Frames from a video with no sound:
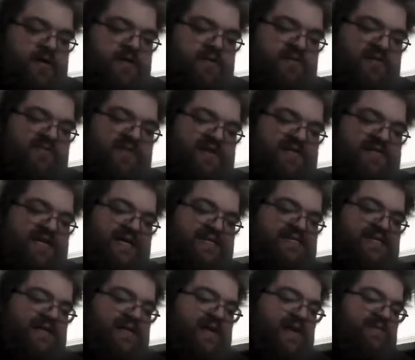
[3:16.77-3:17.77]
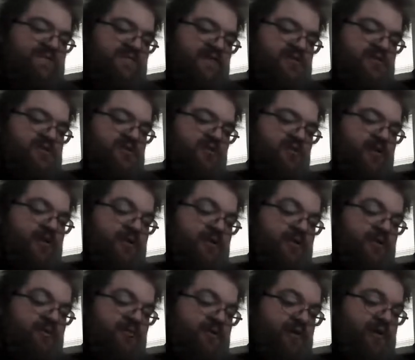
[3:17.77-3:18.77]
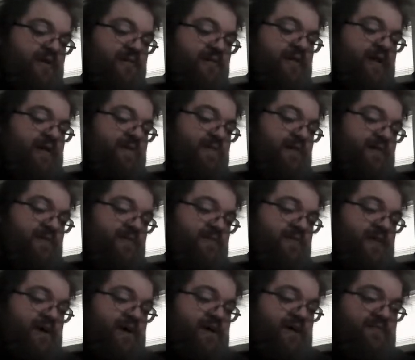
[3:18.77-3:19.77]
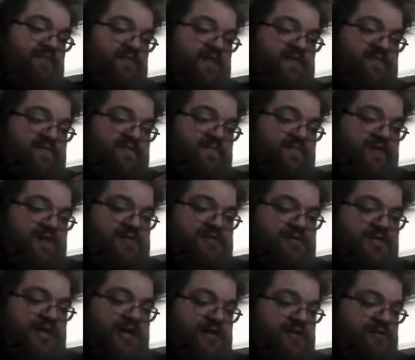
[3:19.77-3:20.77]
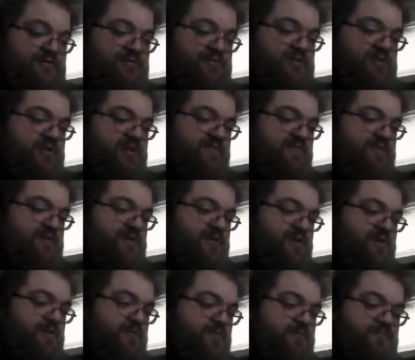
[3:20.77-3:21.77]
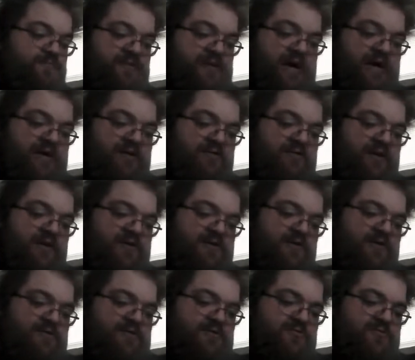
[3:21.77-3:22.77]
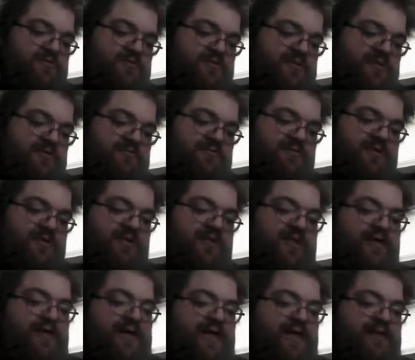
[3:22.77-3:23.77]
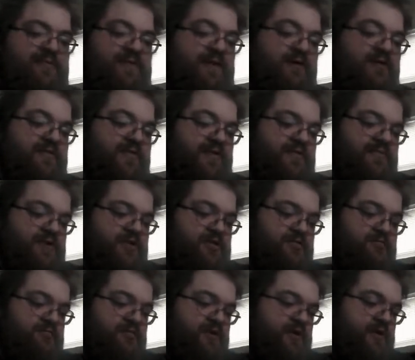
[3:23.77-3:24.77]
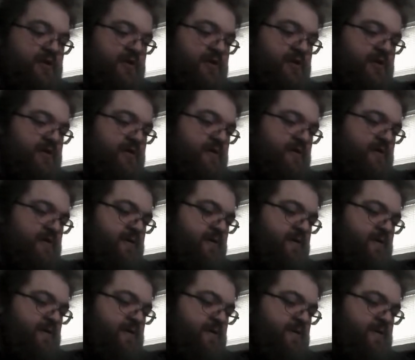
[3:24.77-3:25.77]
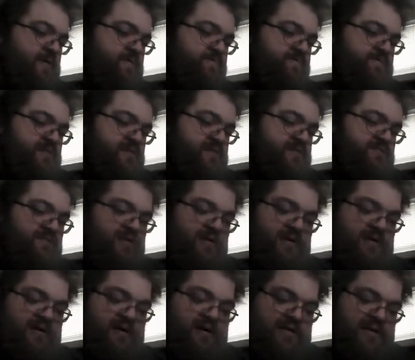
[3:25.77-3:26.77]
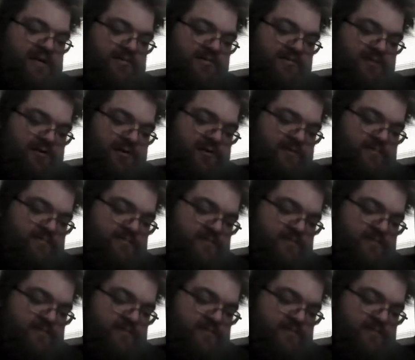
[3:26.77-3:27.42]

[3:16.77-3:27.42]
The fantastic Netflix show included in that, by the way. If you haven't watched that, you should give it a go. I don't like cartoons. I don't really like anime all that much, but it's pretty goddamn good.